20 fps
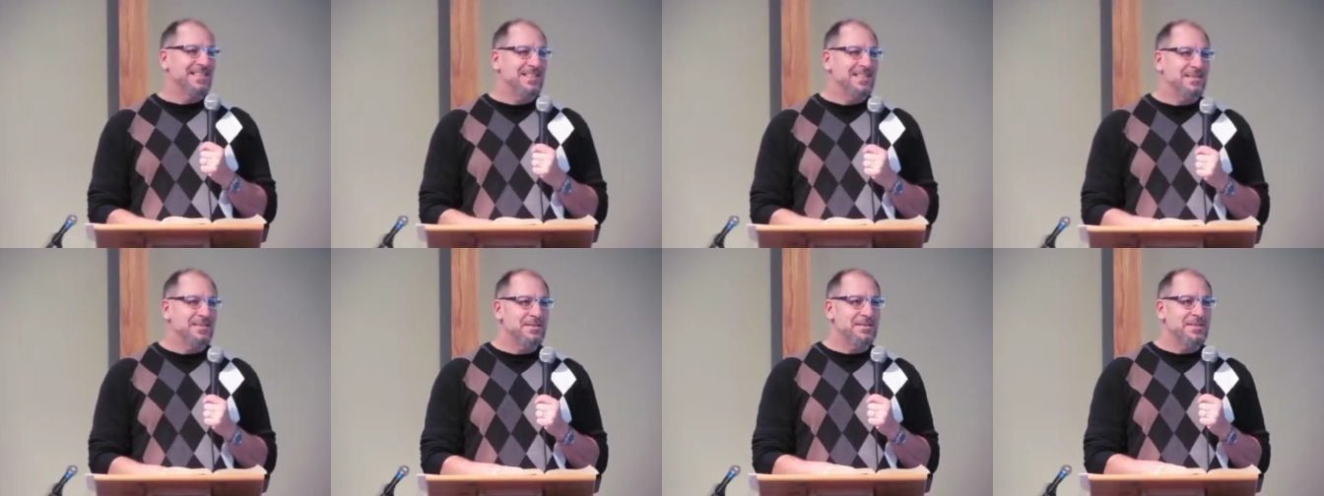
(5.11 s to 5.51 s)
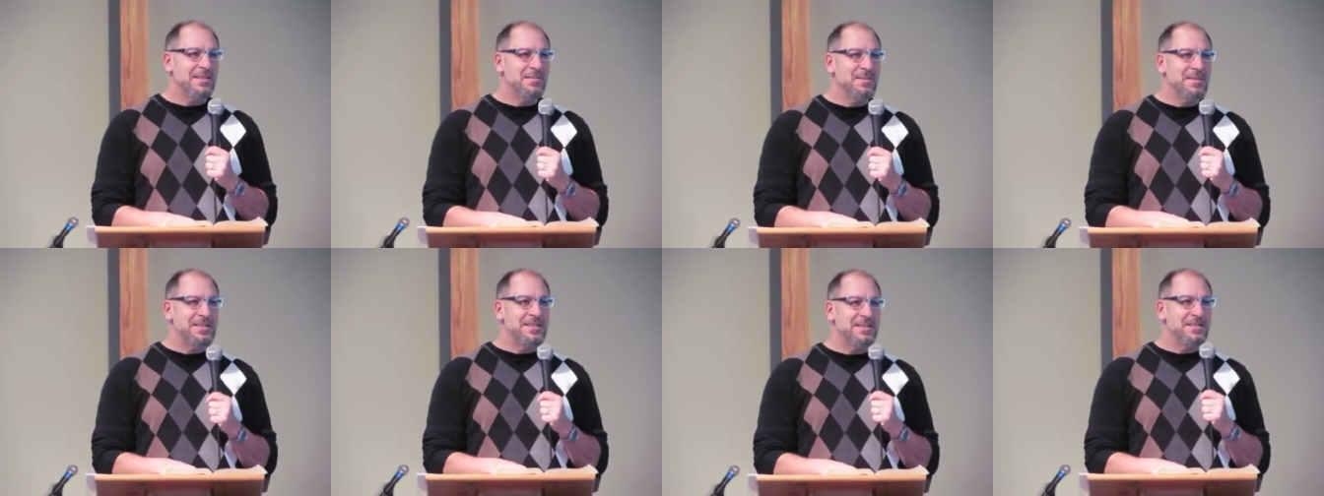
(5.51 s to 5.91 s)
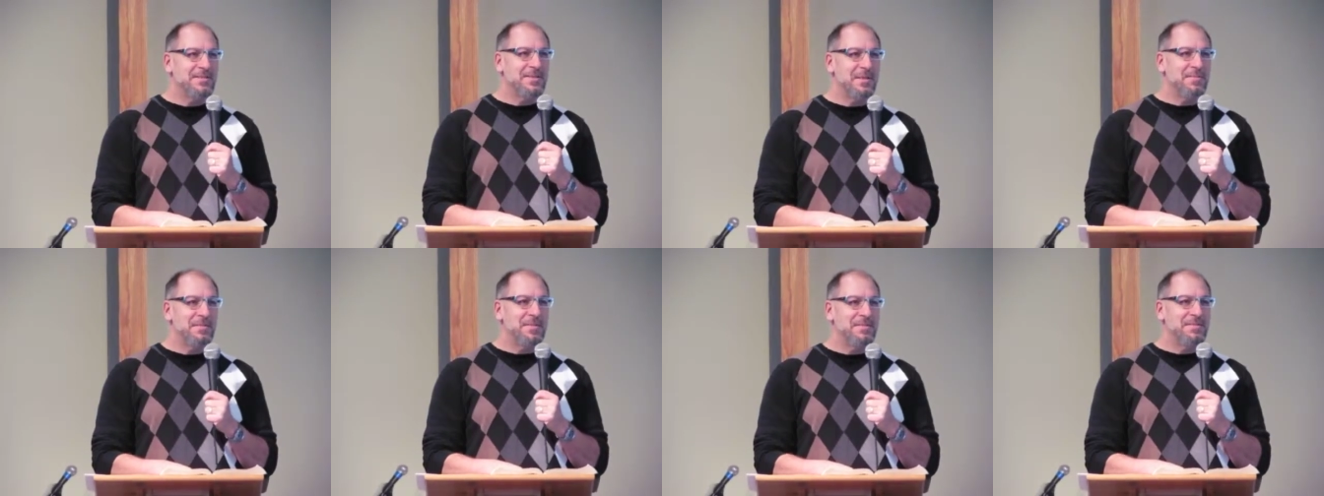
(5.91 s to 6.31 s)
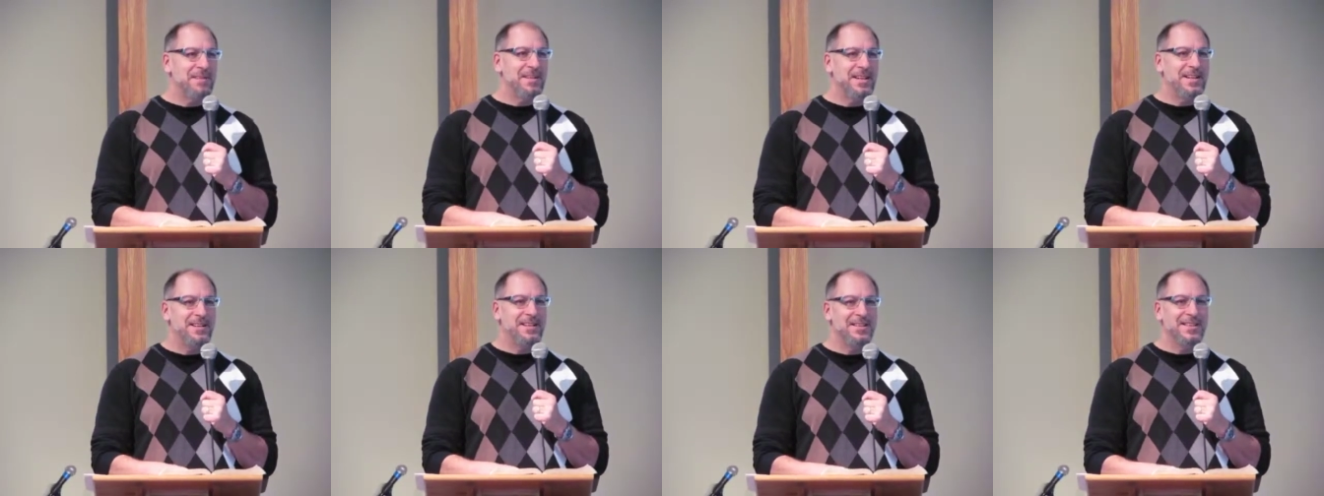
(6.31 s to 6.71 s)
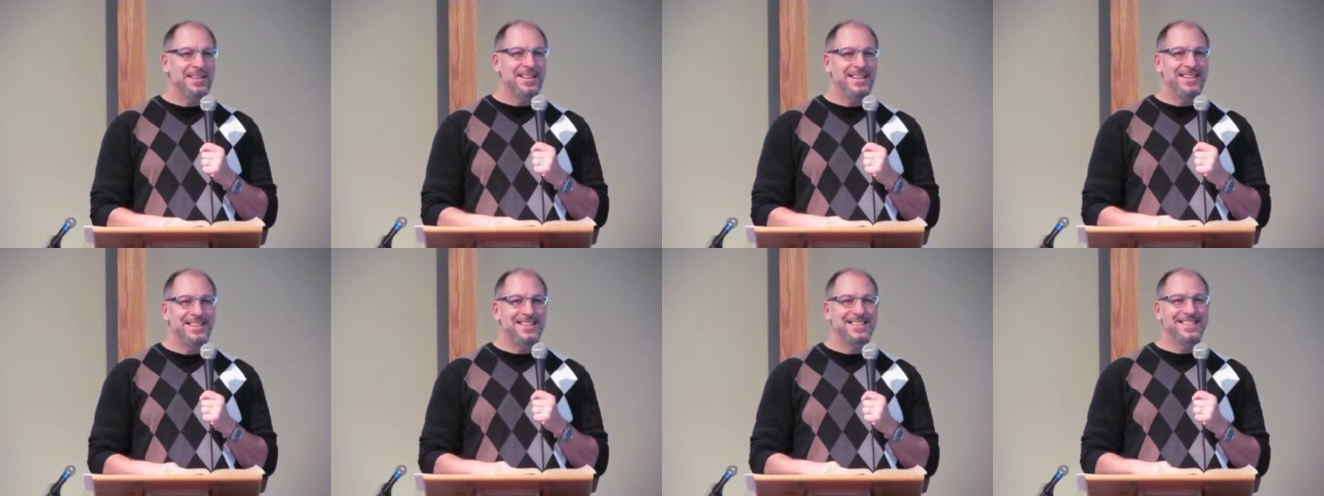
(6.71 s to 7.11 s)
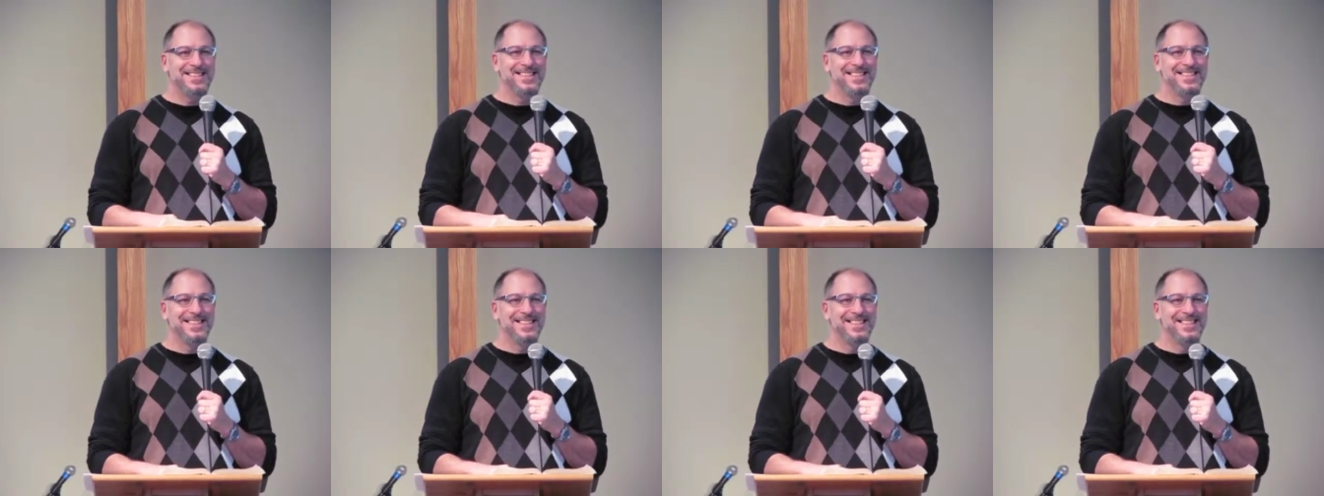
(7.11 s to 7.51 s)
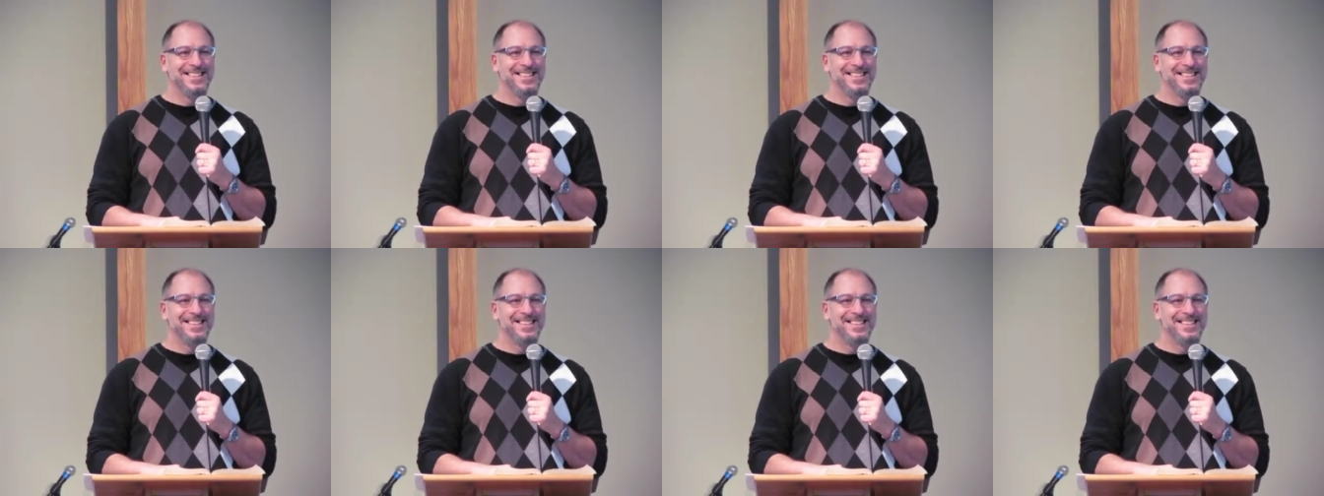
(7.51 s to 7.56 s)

I don't set myself up to fail, I guess.